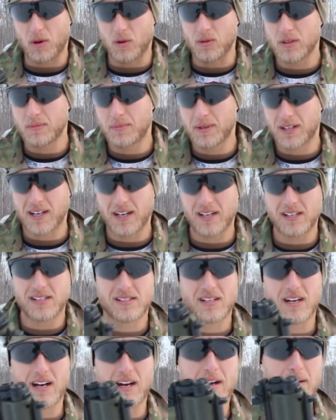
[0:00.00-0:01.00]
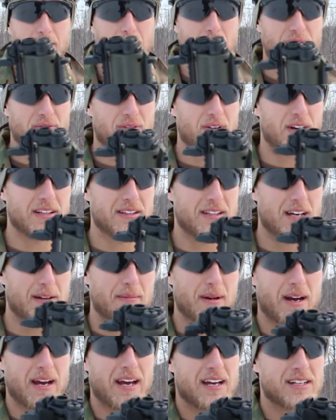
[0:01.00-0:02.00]
only because I'm afraid that
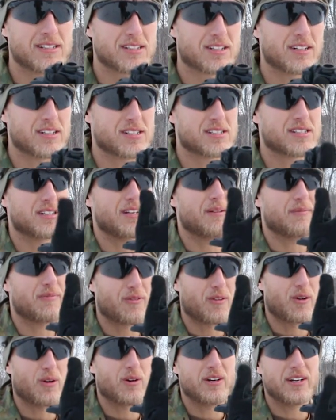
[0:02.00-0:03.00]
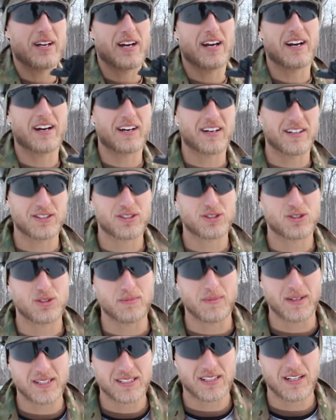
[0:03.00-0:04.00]
my hand's going to slip forward and I'm going to
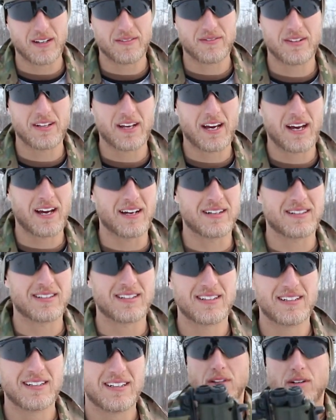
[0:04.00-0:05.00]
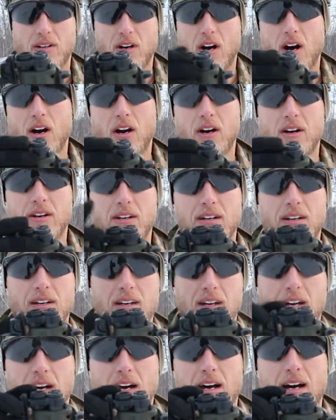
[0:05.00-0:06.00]
shoot myself in the hand. There are
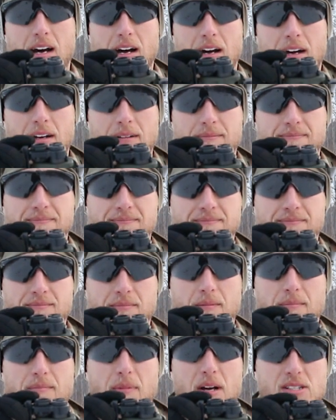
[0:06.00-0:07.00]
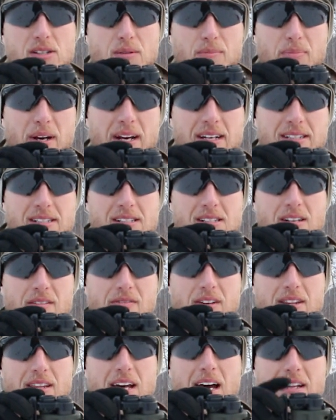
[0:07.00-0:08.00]
muzzle brakes and stuff
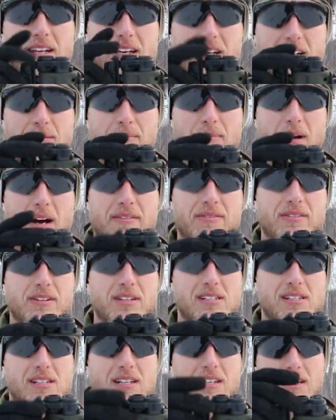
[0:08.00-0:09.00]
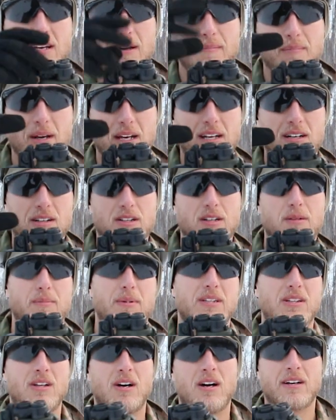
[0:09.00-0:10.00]
like that you can buy for this thing that make it a little
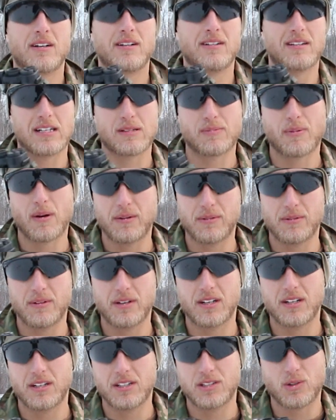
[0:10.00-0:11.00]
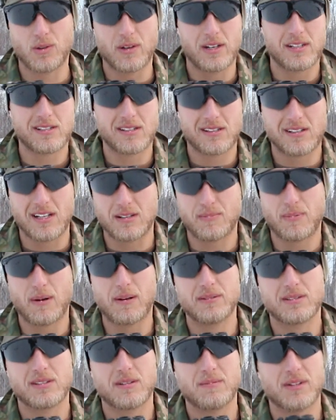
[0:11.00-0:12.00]
bit longer. That's probably a good choice. That's
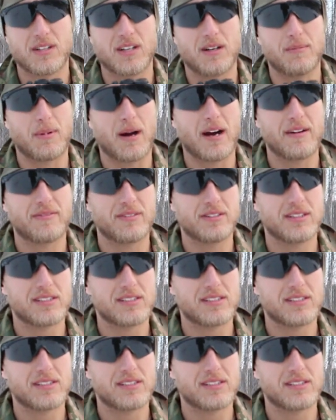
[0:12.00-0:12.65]
probably something I'll buy for